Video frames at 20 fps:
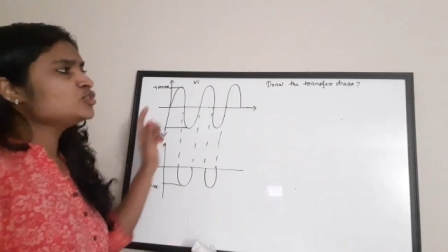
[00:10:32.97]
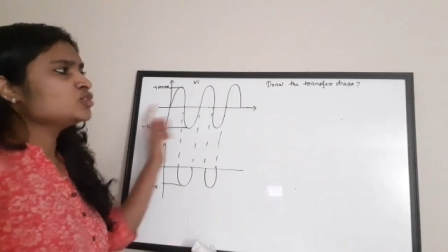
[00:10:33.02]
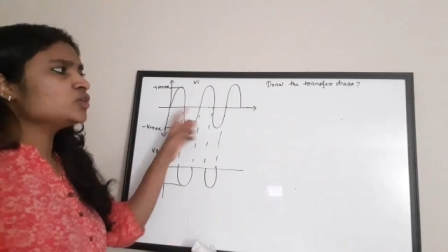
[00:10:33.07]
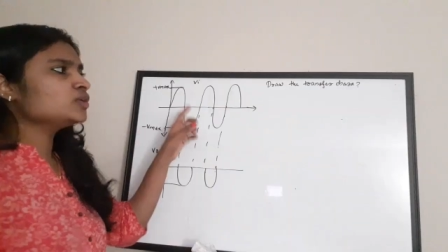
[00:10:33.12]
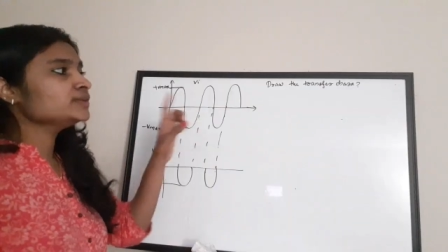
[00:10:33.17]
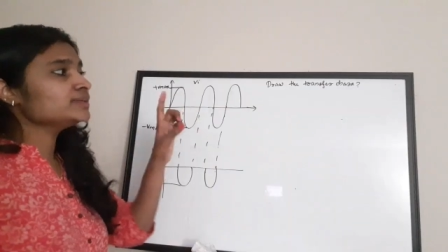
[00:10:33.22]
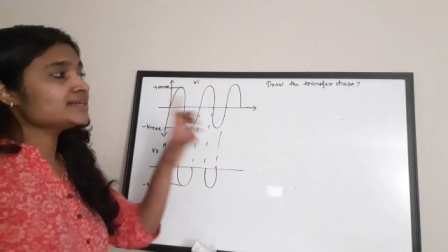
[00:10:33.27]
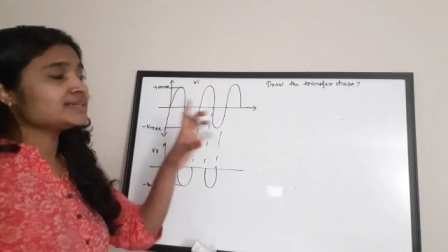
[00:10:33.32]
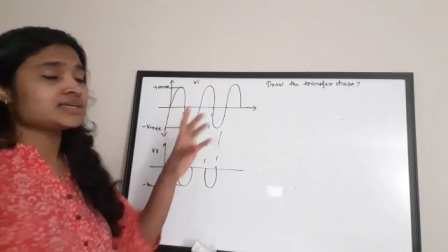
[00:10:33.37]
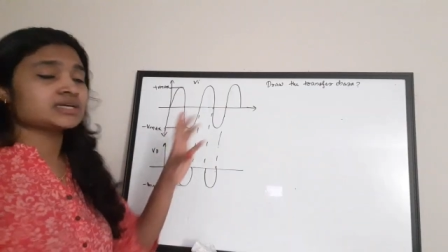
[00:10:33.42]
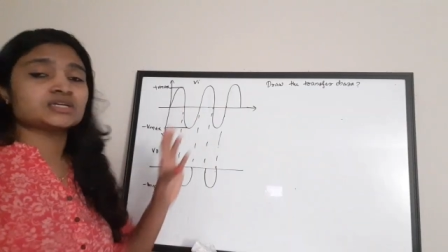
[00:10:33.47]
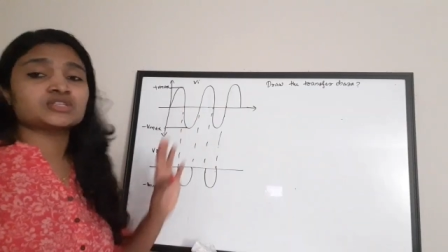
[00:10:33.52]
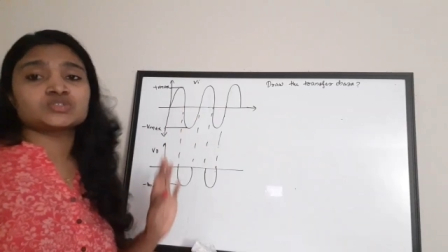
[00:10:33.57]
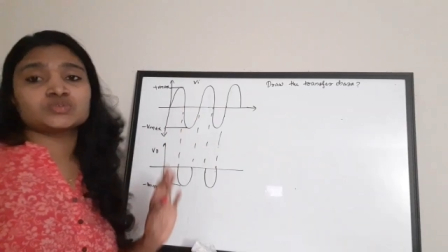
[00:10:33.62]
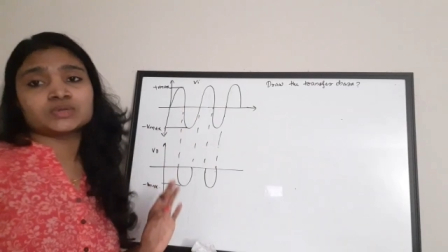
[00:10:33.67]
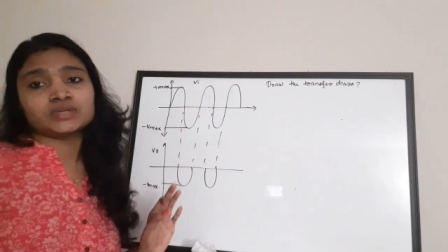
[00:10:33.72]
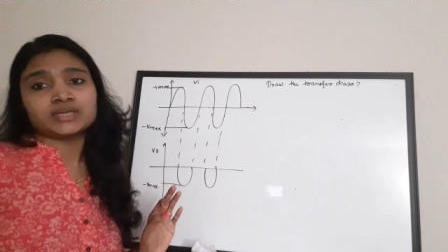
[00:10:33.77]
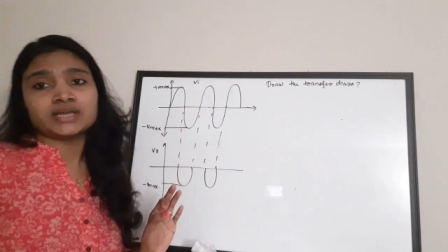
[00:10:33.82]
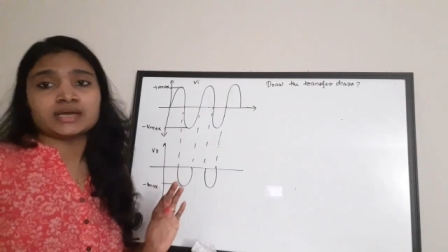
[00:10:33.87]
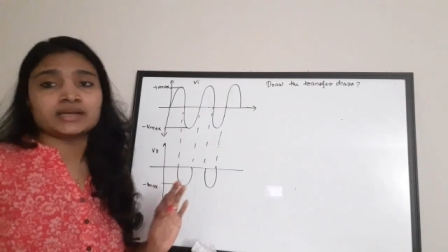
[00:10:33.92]
Draw the
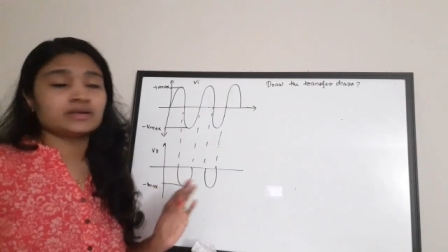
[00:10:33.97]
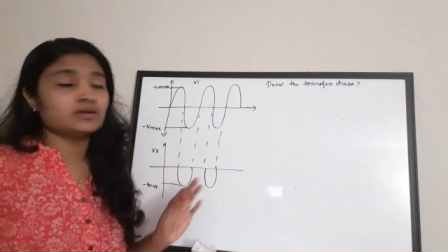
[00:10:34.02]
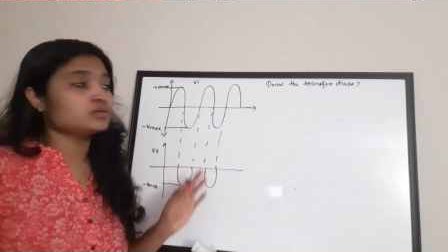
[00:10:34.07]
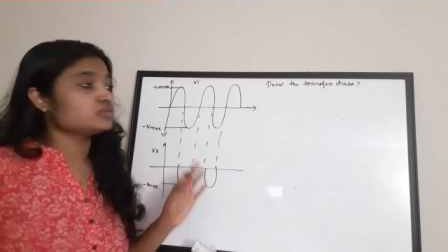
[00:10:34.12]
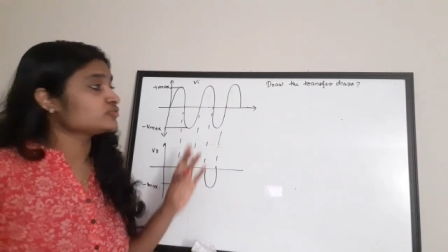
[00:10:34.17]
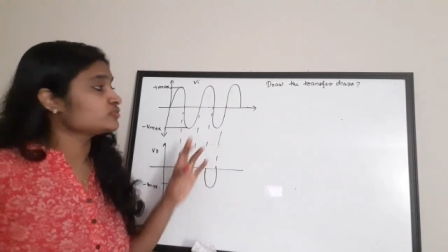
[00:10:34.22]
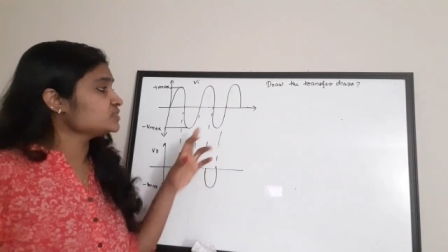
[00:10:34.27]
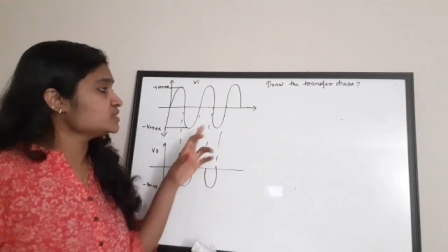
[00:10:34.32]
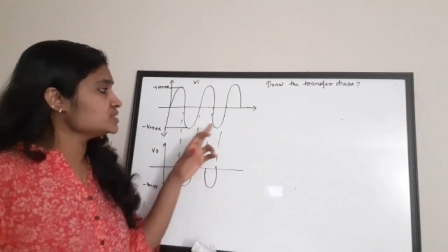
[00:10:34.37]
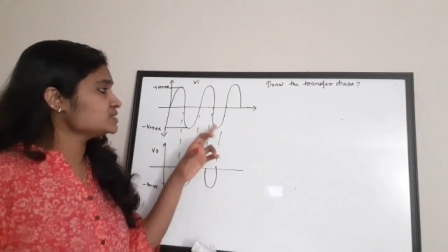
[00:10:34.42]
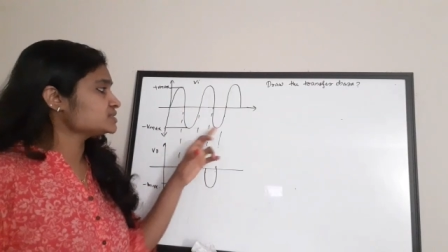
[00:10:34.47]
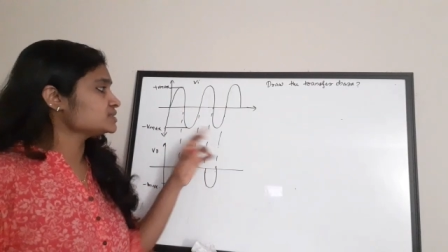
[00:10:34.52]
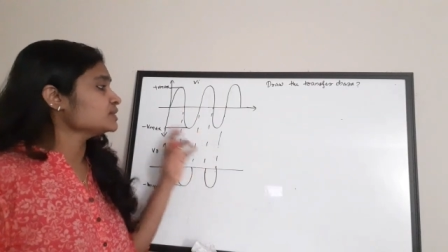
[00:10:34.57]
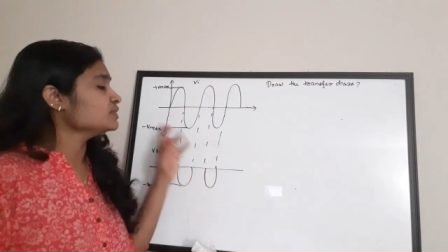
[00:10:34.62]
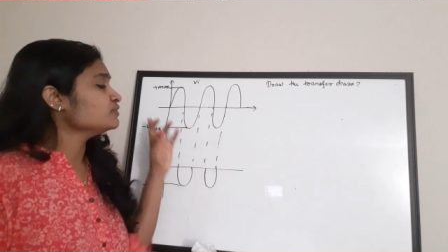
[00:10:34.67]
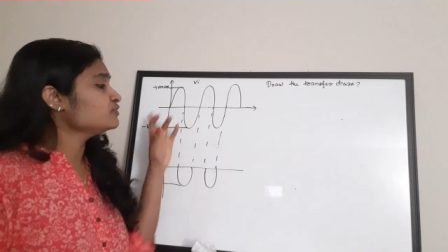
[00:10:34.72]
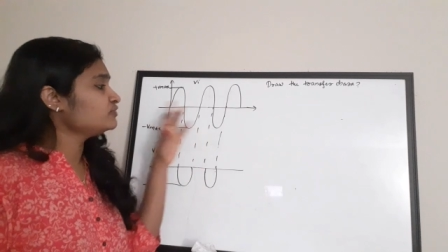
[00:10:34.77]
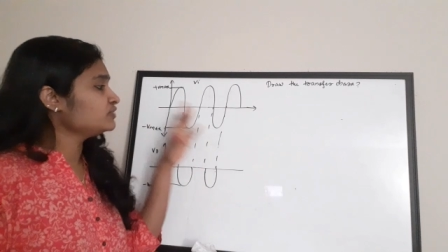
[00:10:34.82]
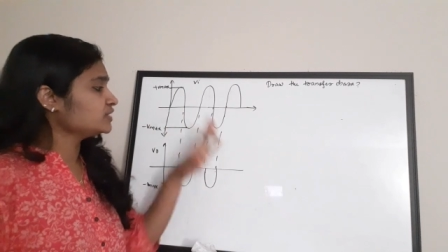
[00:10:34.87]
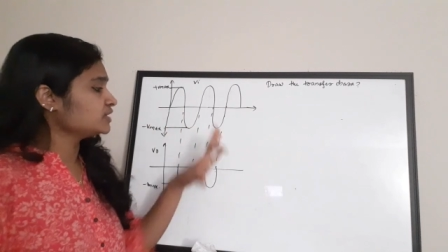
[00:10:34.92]
transfer carrier of this
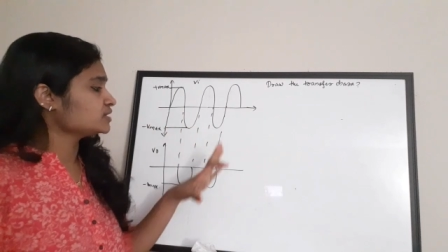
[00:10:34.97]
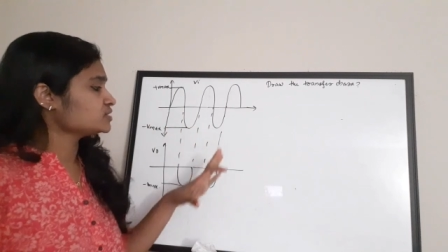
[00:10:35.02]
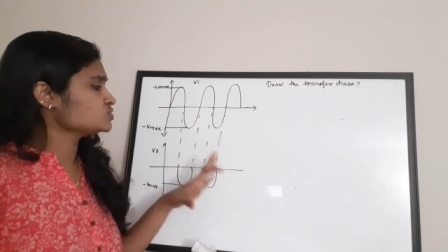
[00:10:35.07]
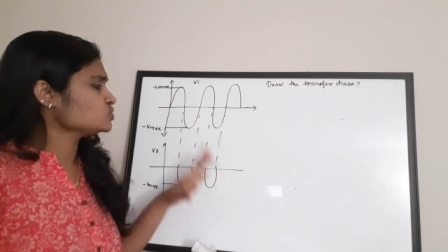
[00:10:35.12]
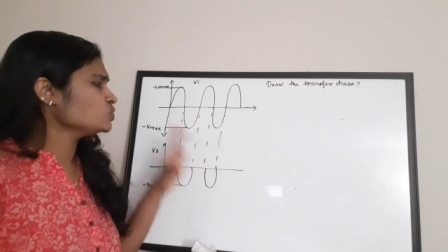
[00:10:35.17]
figure.